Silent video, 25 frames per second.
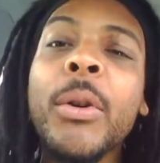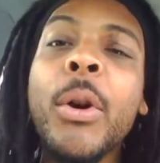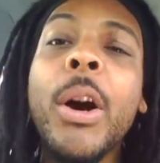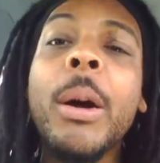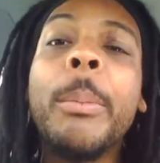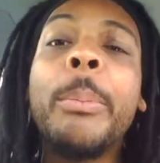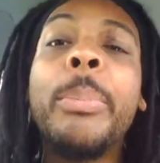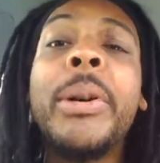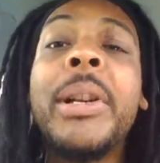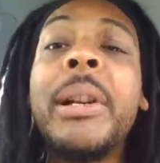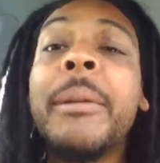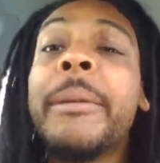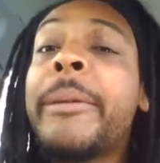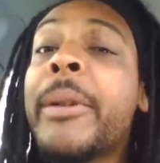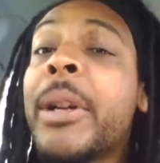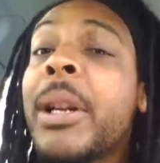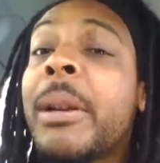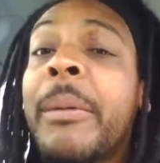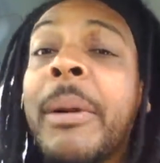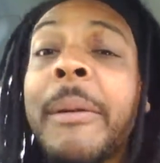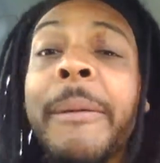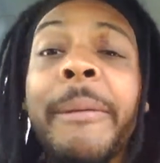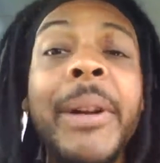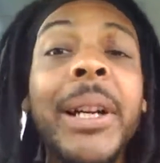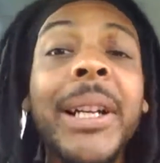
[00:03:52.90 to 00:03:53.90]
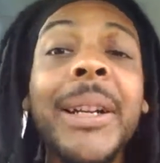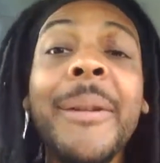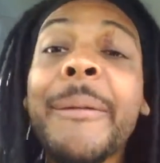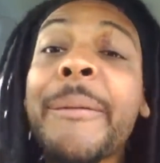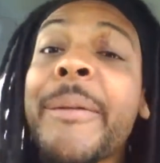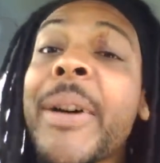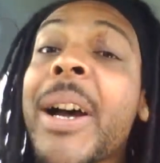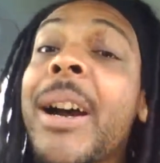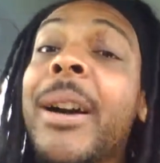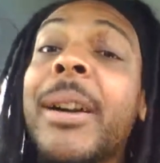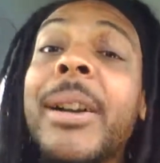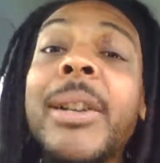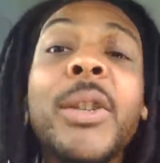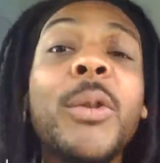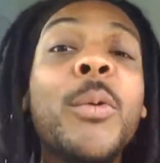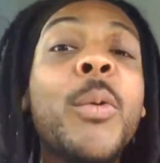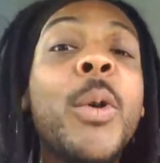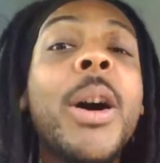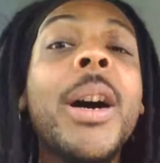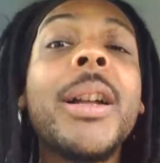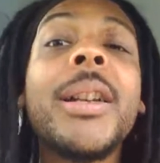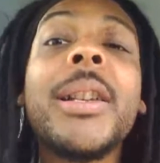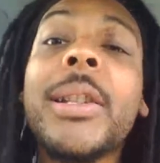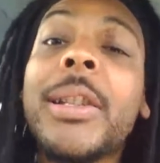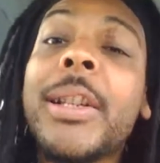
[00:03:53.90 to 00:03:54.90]
or put in front of a fucking firing
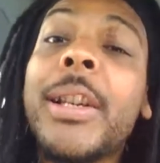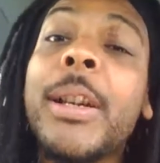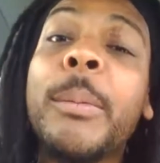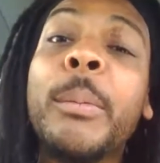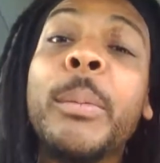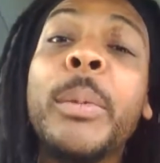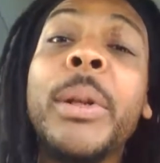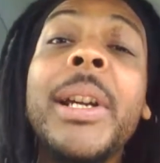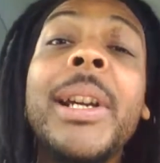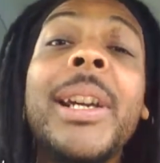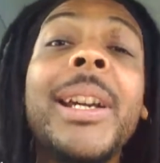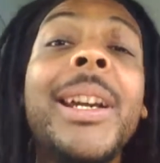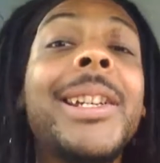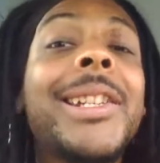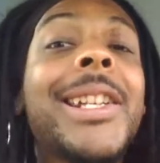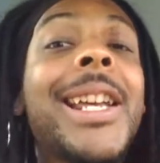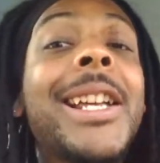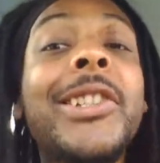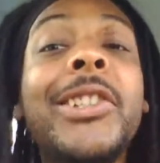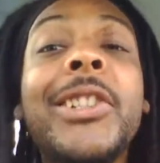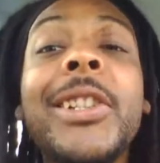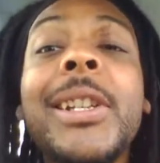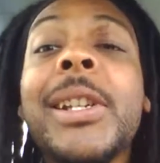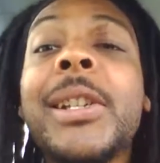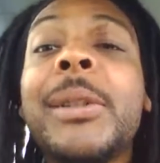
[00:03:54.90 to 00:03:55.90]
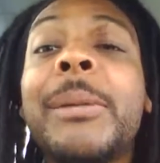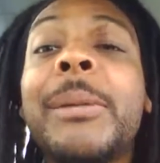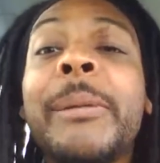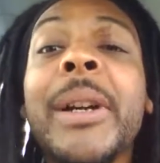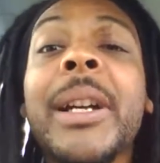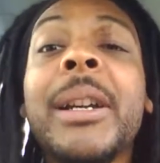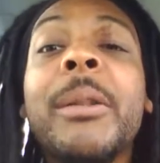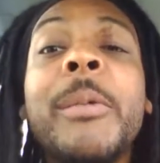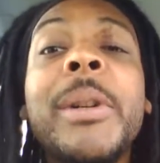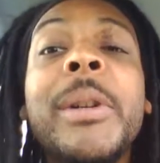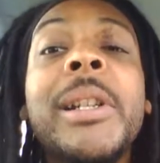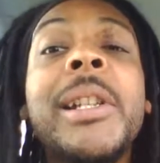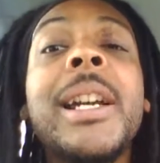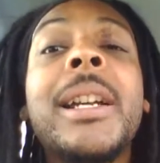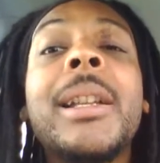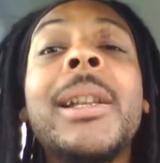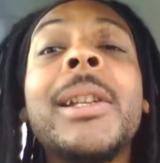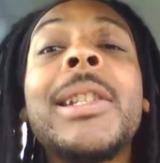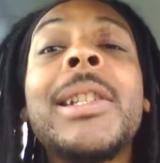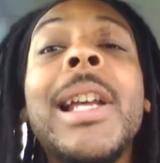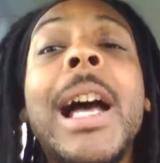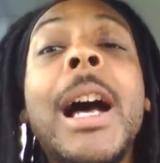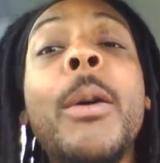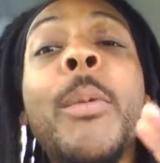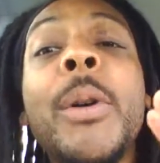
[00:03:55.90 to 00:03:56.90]
squad or something, because that shit is fucking
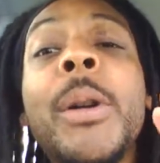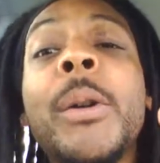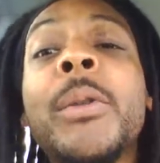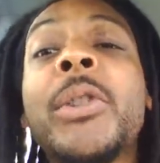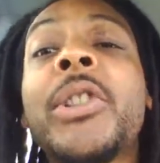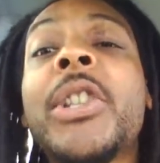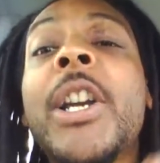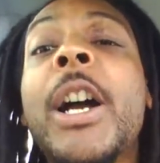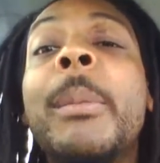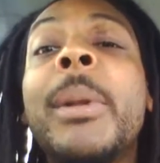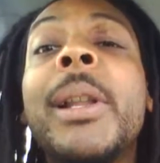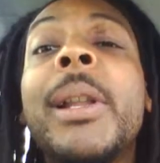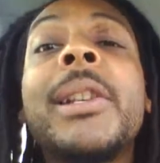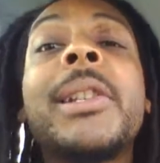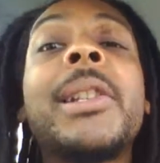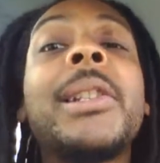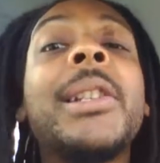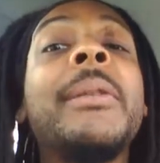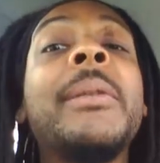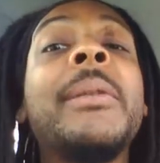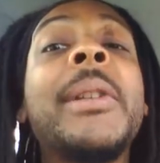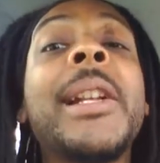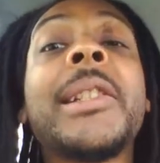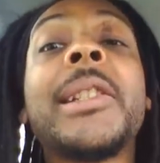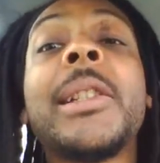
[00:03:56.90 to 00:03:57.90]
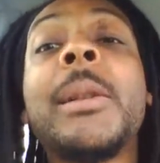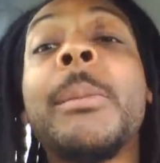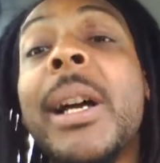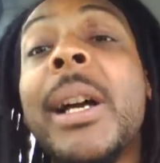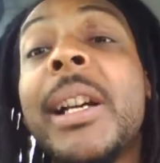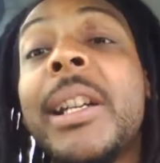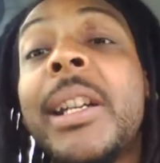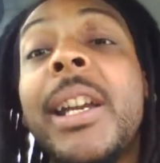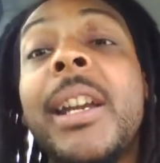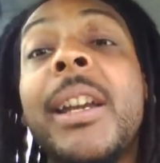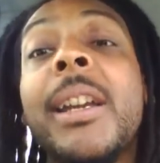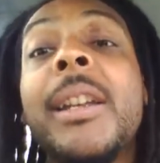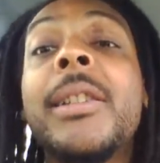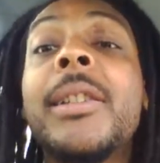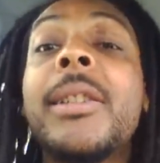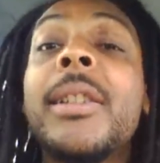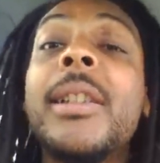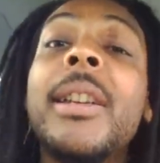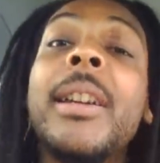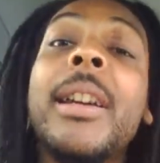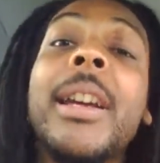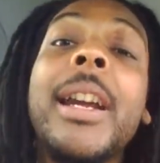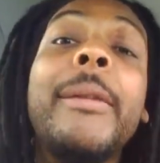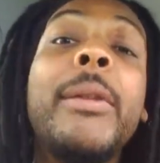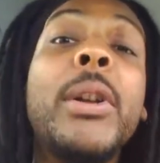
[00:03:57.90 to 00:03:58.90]
ridiculous. I don't want no child molesters living next to my kids,
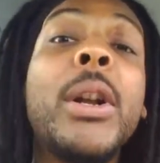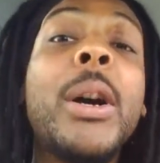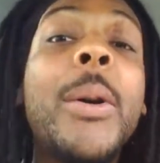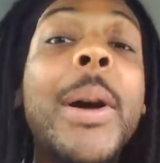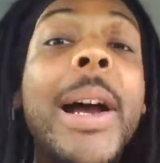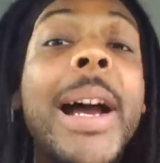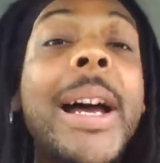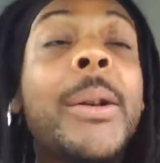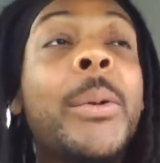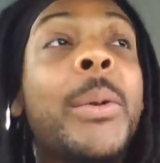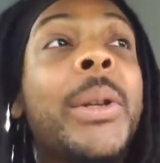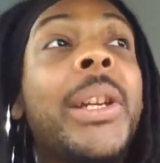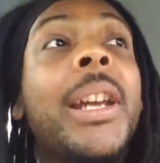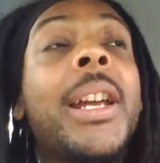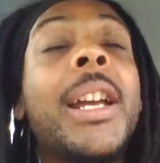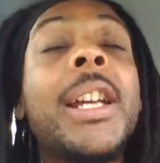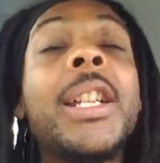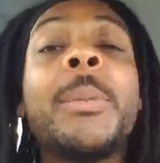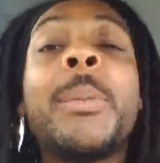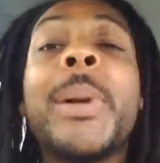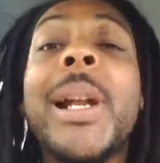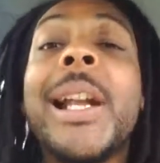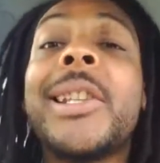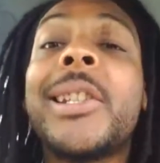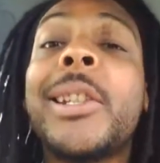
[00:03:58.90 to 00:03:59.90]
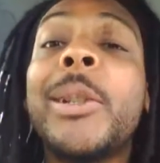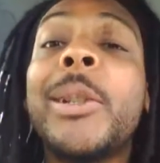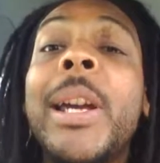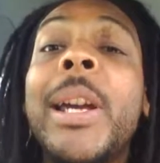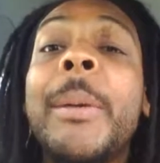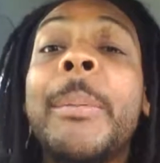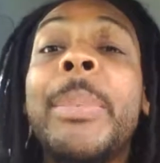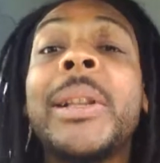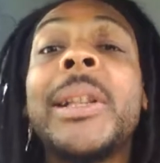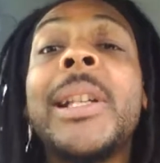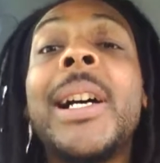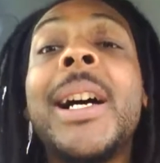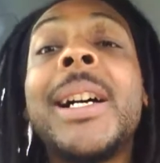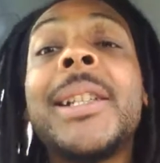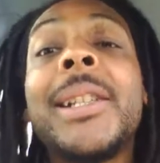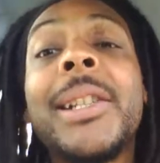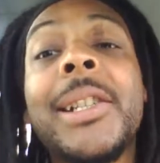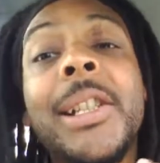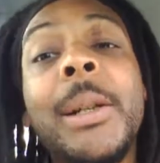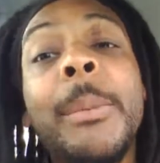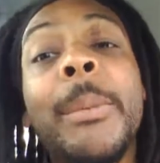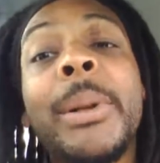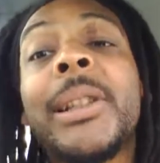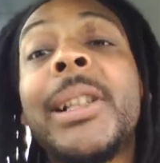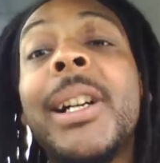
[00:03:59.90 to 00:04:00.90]
even though I don't have no kids, but I empathize and
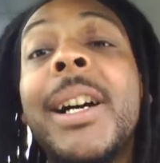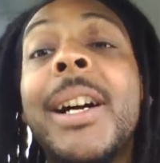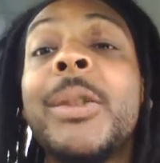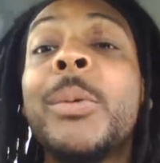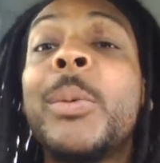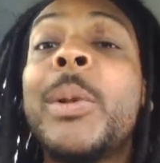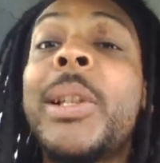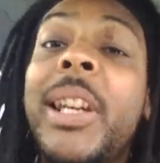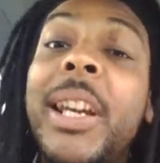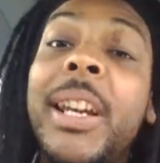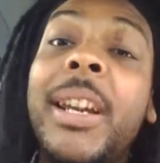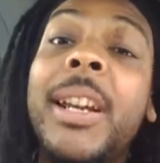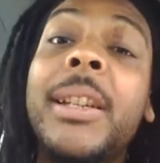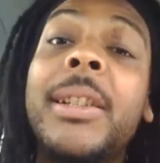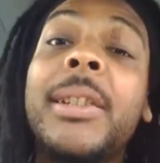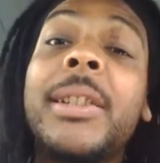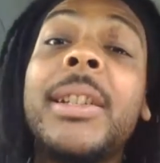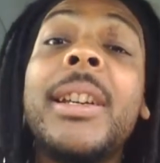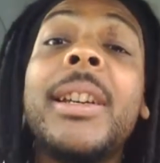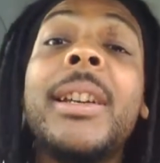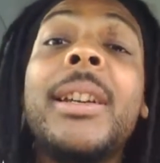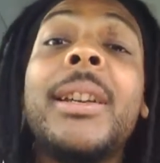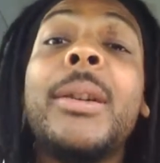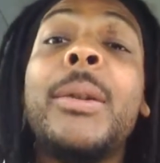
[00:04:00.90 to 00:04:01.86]
sympathize with kids.